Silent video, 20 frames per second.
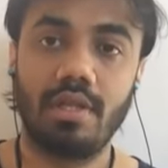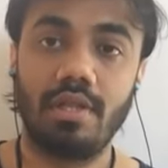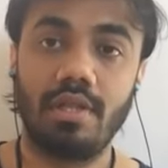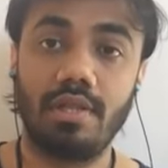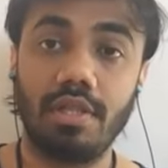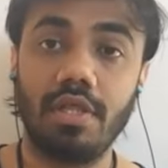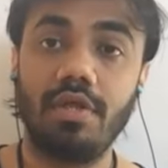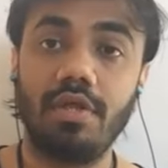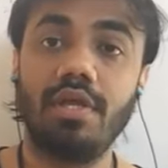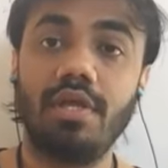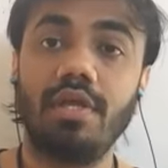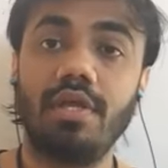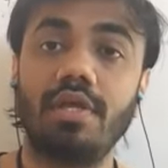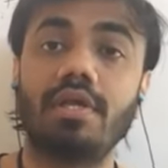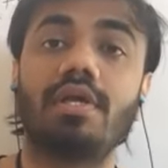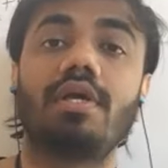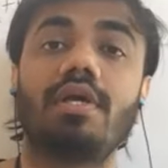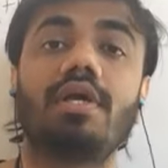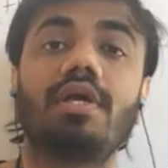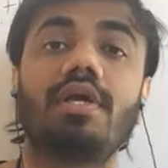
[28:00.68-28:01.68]
The
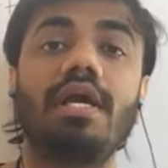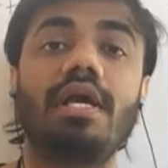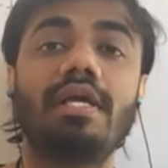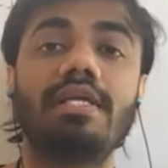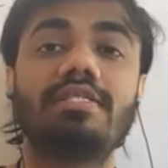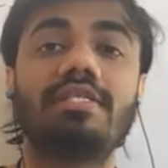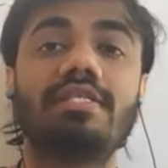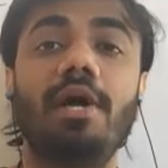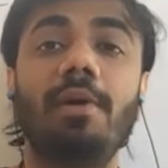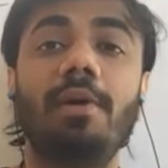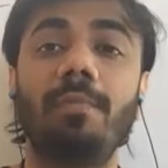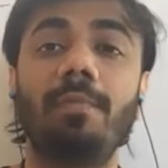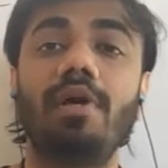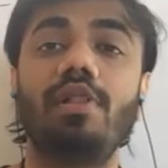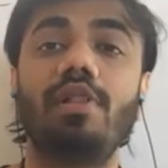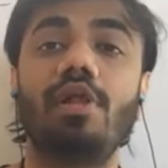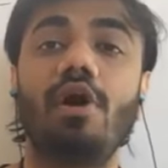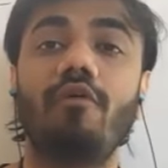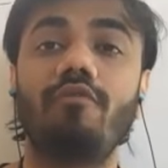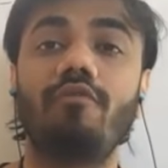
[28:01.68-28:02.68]

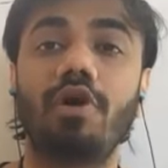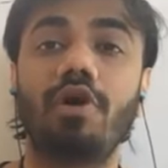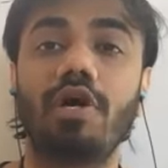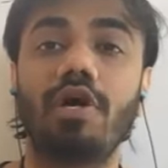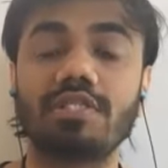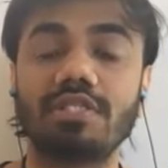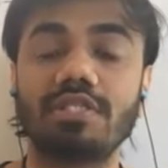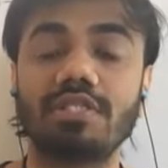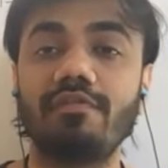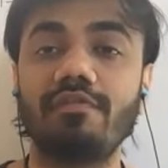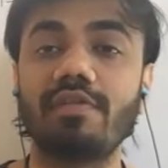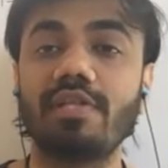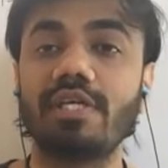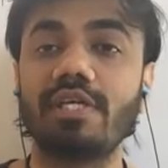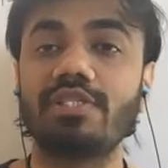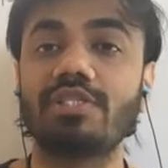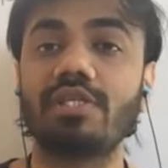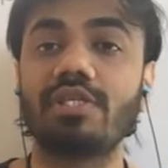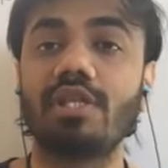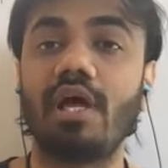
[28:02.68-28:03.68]
example of
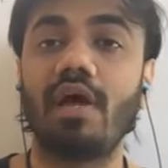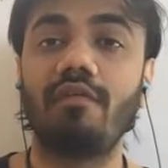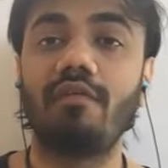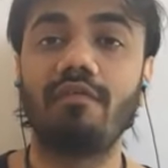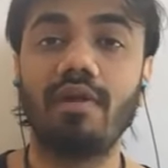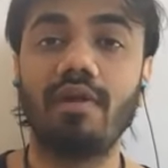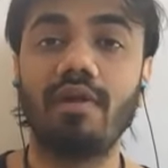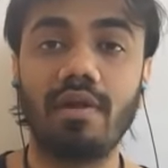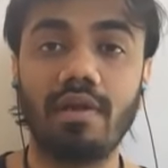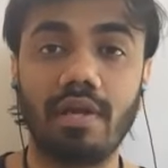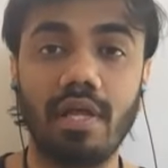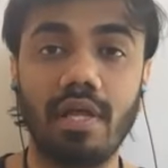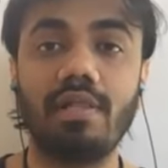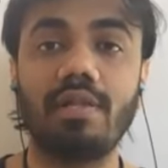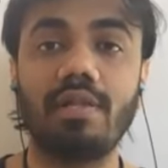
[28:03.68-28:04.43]
dorsiflexion I will tell